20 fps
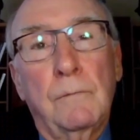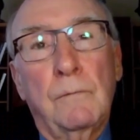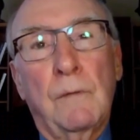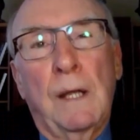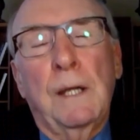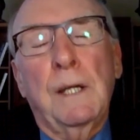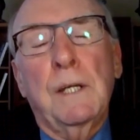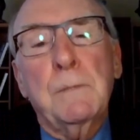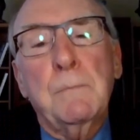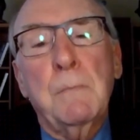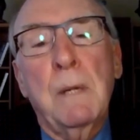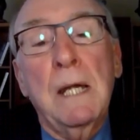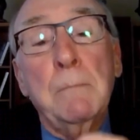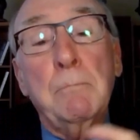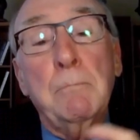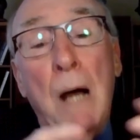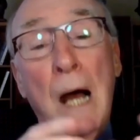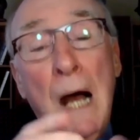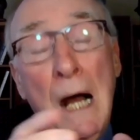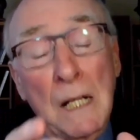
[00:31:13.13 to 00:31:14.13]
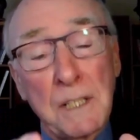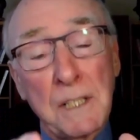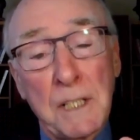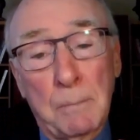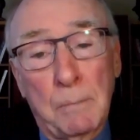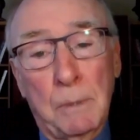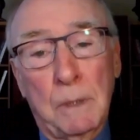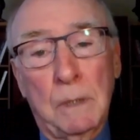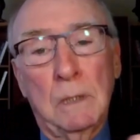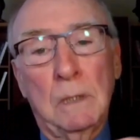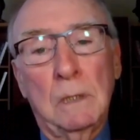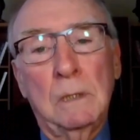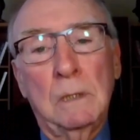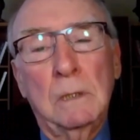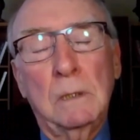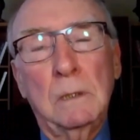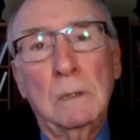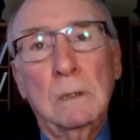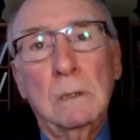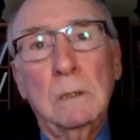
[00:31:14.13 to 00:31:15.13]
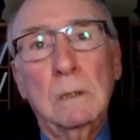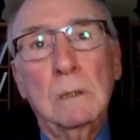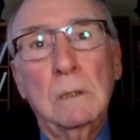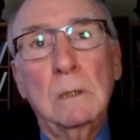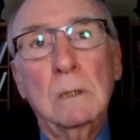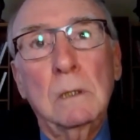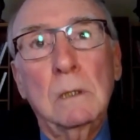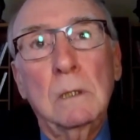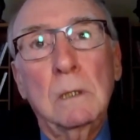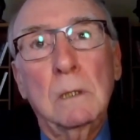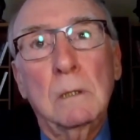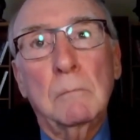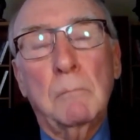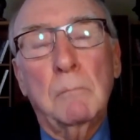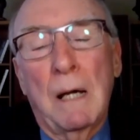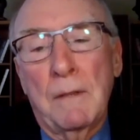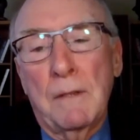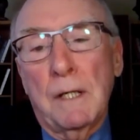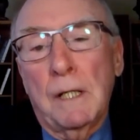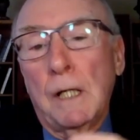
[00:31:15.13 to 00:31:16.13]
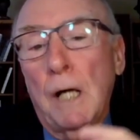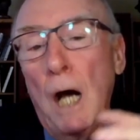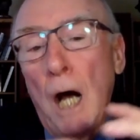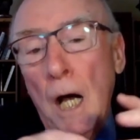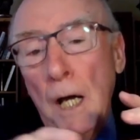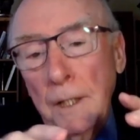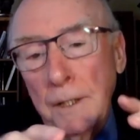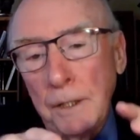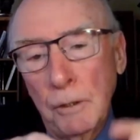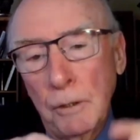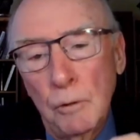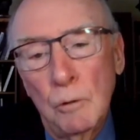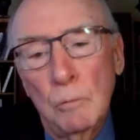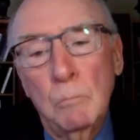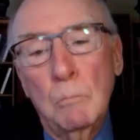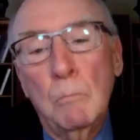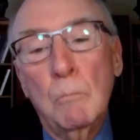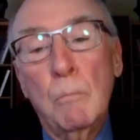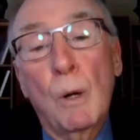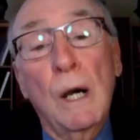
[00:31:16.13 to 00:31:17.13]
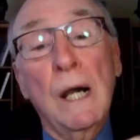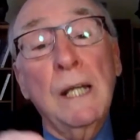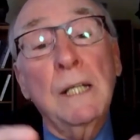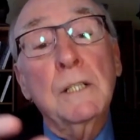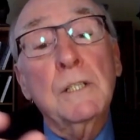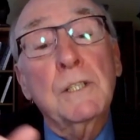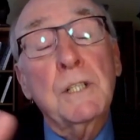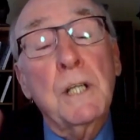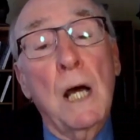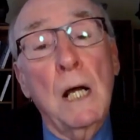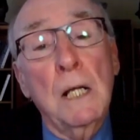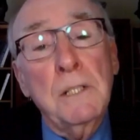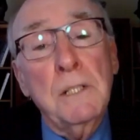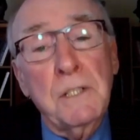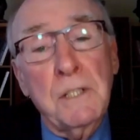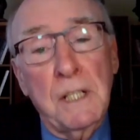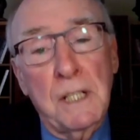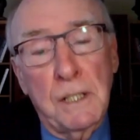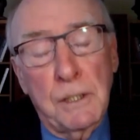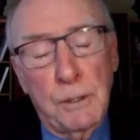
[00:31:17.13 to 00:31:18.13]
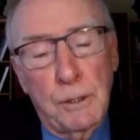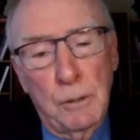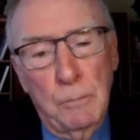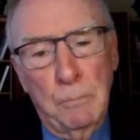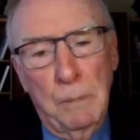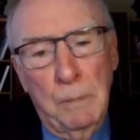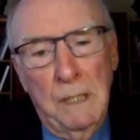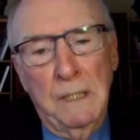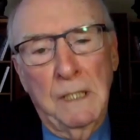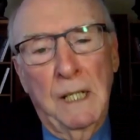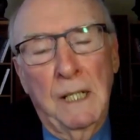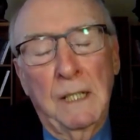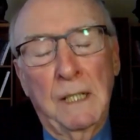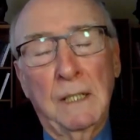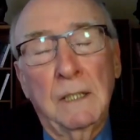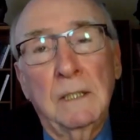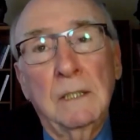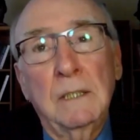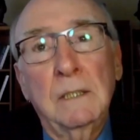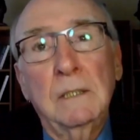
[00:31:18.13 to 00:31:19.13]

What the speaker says: that is made possible by the God who brings us into being,